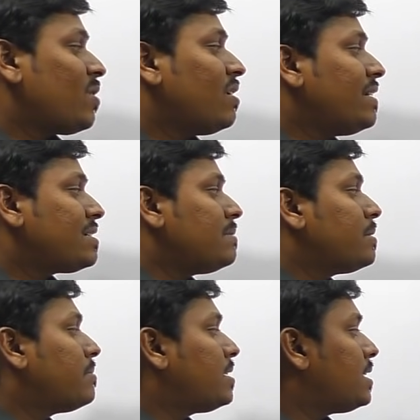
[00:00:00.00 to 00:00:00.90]
always
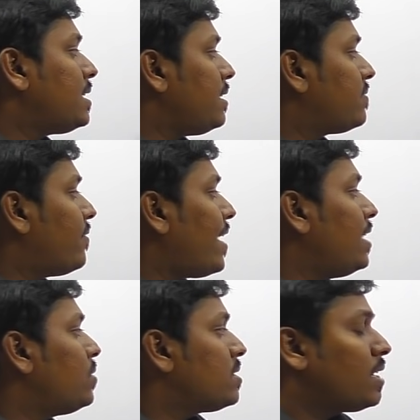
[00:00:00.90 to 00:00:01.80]
remember that if the
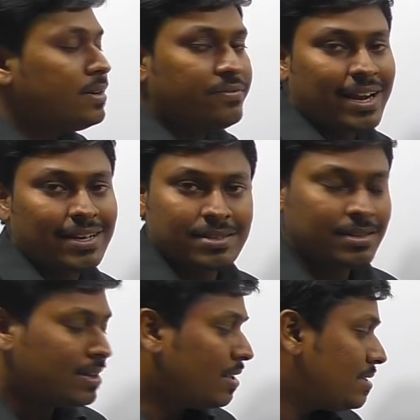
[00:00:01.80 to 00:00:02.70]
values are in
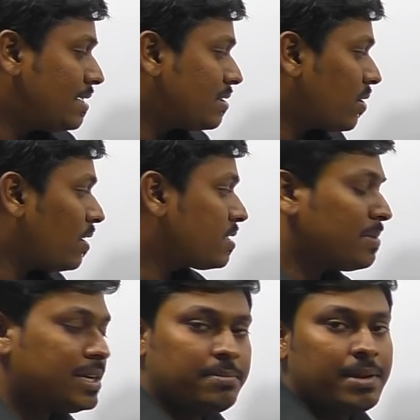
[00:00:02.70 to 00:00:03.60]
fraction, just cross
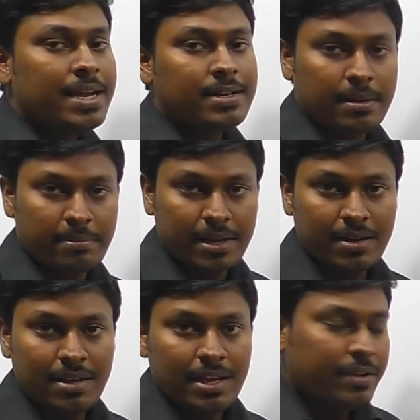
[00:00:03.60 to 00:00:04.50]
multiply and compare.
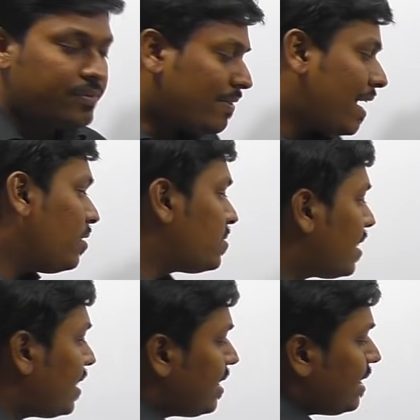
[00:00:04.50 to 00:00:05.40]
If the values
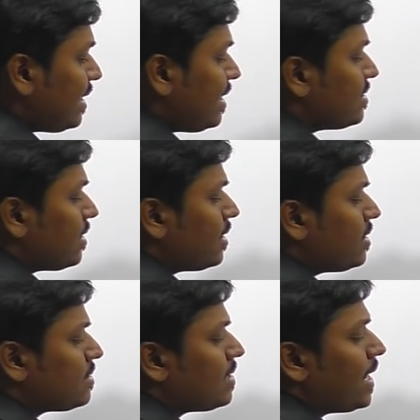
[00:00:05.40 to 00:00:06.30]
are in integer, that
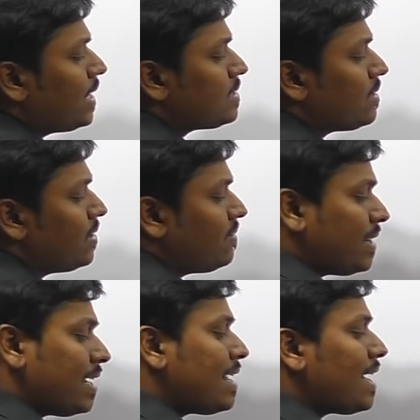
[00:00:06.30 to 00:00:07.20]
is 9, 7, we
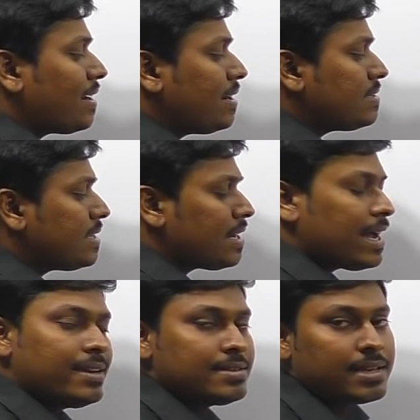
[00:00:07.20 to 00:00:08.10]
can directly say
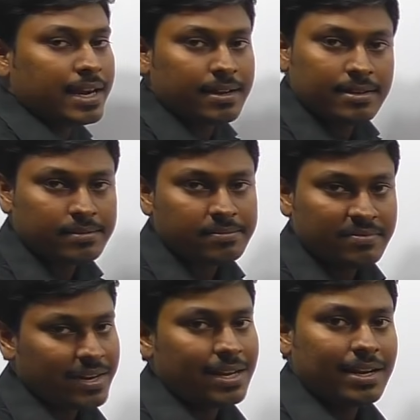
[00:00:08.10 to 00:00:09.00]
9 is greater than.
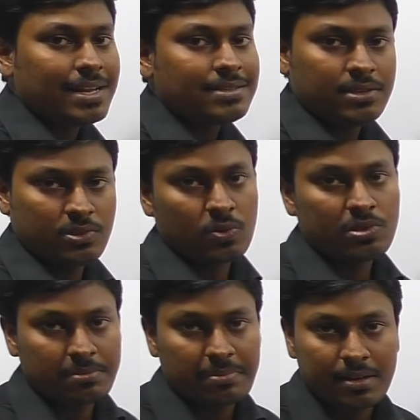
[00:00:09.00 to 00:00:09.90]
Finding an answer is so
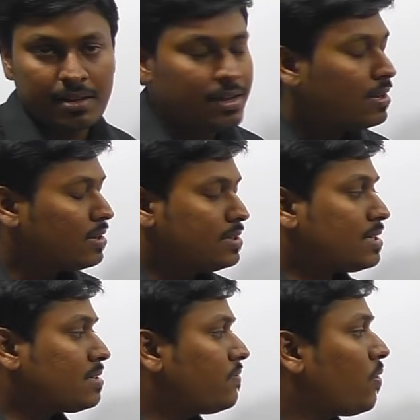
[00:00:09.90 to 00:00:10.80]
simple.
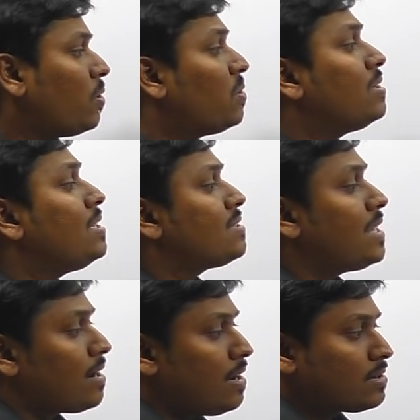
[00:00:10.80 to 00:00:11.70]
Just follow these
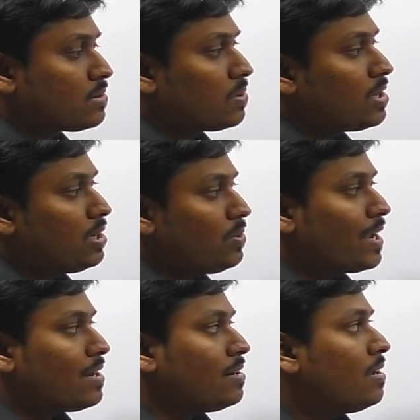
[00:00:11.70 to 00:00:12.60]
techniques so that you
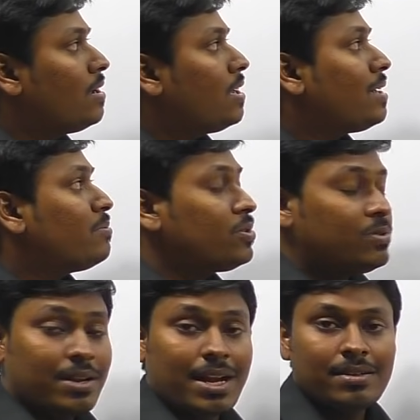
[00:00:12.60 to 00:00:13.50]
can able to
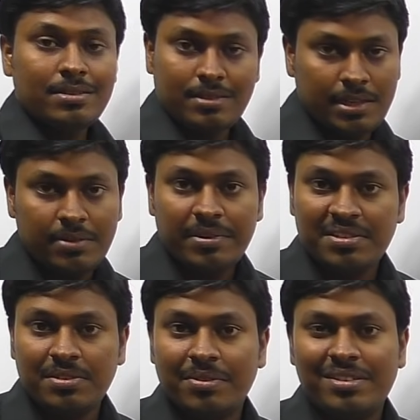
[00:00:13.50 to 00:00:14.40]
crack this
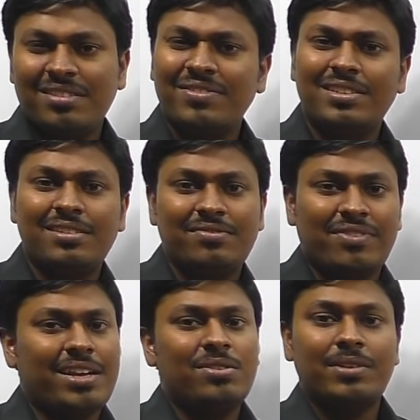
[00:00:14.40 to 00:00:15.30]
equation question within
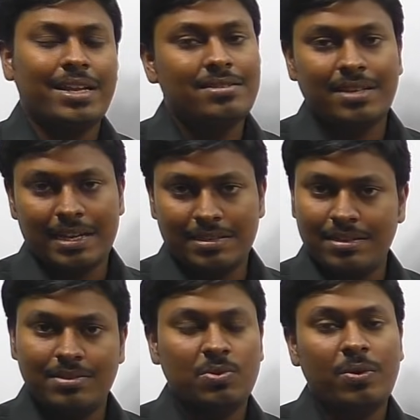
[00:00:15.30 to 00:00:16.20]
5 to 10 seconds.
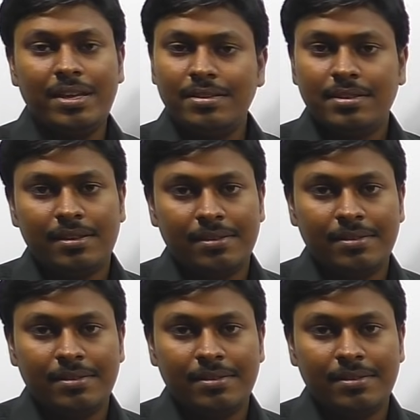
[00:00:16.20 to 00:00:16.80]
It's so easy.